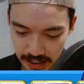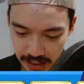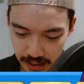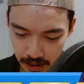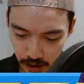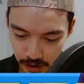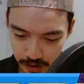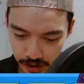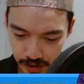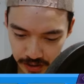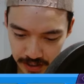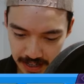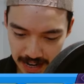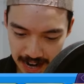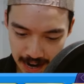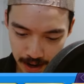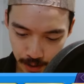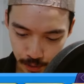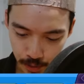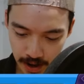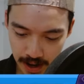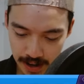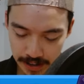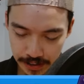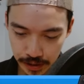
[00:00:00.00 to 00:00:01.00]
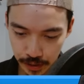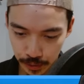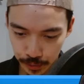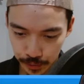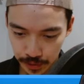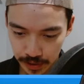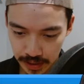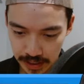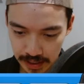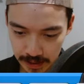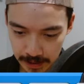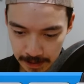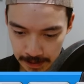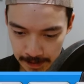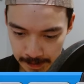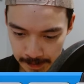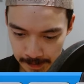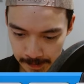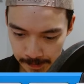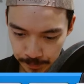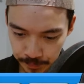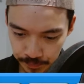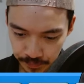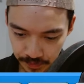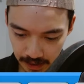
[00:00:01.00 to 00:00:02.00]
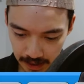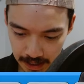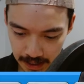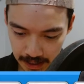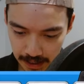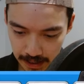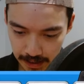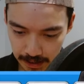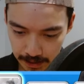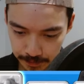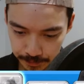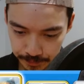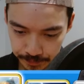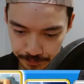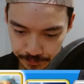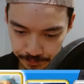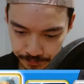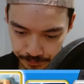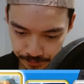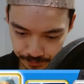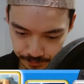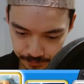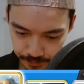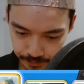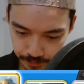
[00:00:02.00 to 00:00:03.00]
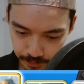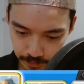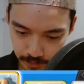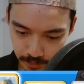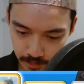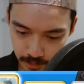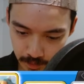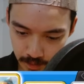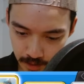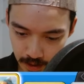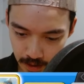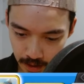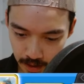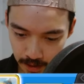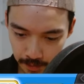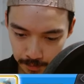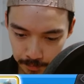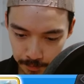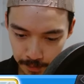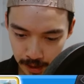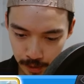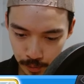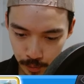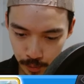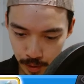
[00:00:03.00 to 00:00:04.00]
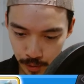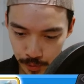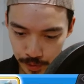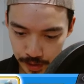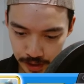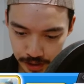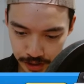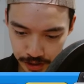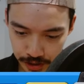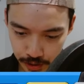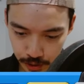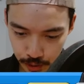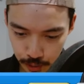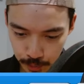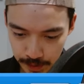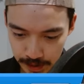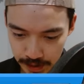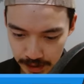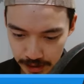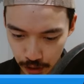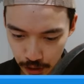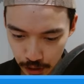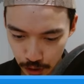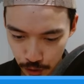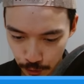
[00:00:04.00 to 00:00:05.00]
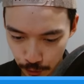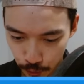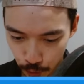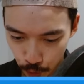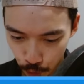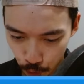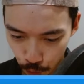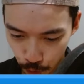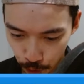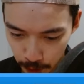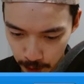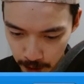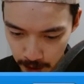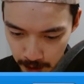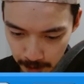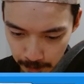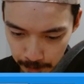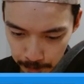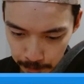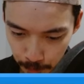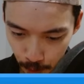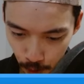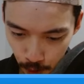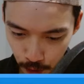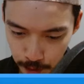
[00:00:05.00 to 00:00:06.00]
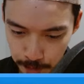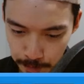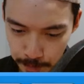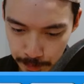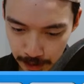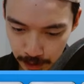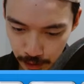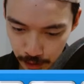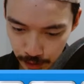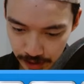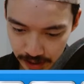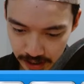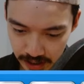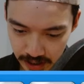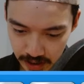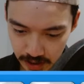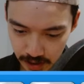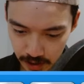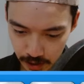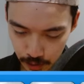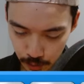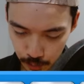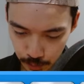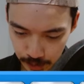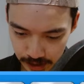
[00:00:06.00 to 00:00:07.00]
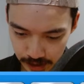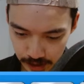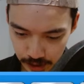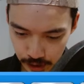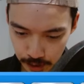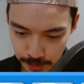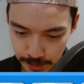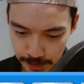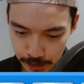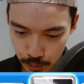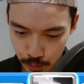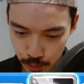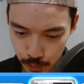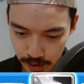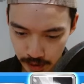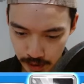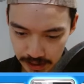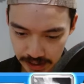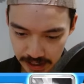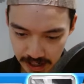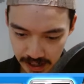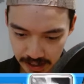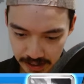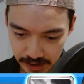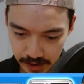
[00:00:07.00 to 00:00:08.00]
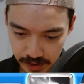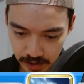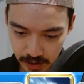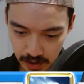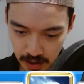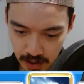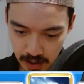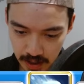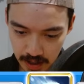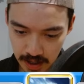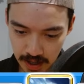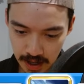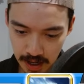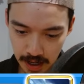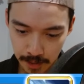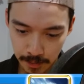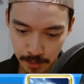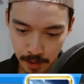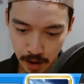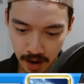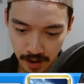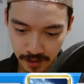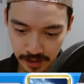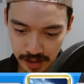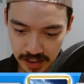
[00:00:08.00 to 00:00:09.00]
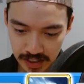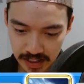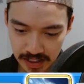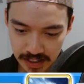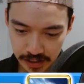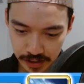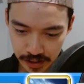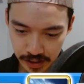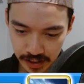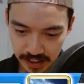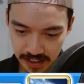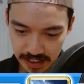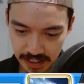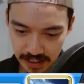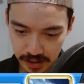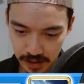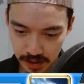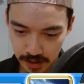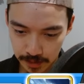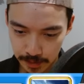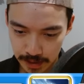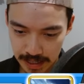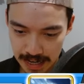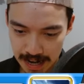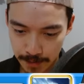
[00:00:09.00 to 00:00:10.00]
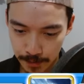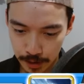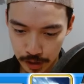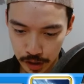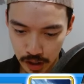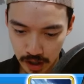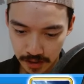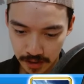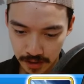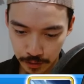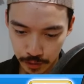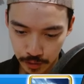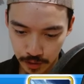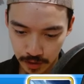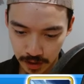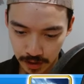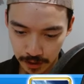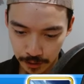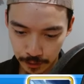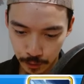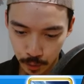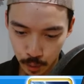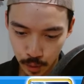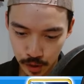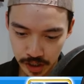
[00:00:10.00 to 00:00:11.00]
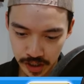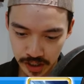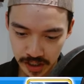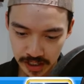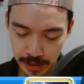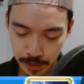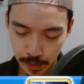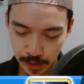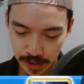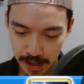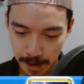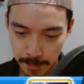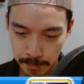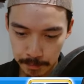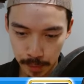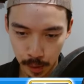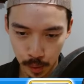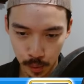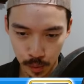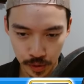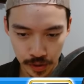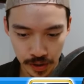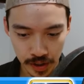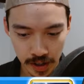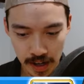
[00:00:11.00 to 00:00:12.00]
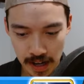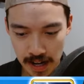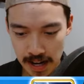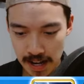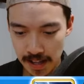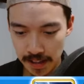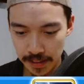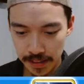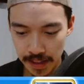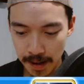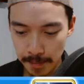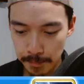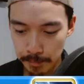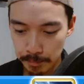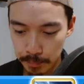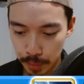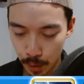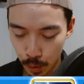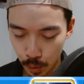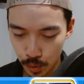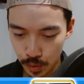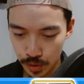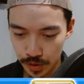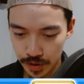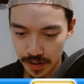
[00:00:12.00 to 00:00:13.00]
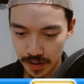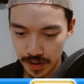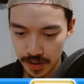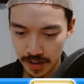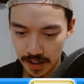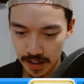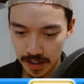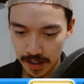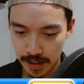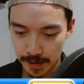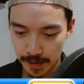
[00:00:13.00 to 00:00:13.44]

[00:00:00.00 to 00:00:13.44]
get onto tower, I don't think. But what we could do is we can go for Barb Barrel here, which is going to be really nice. Obviously, he's going to get some damage off, unfortunately, with that Bowler. That Bowler,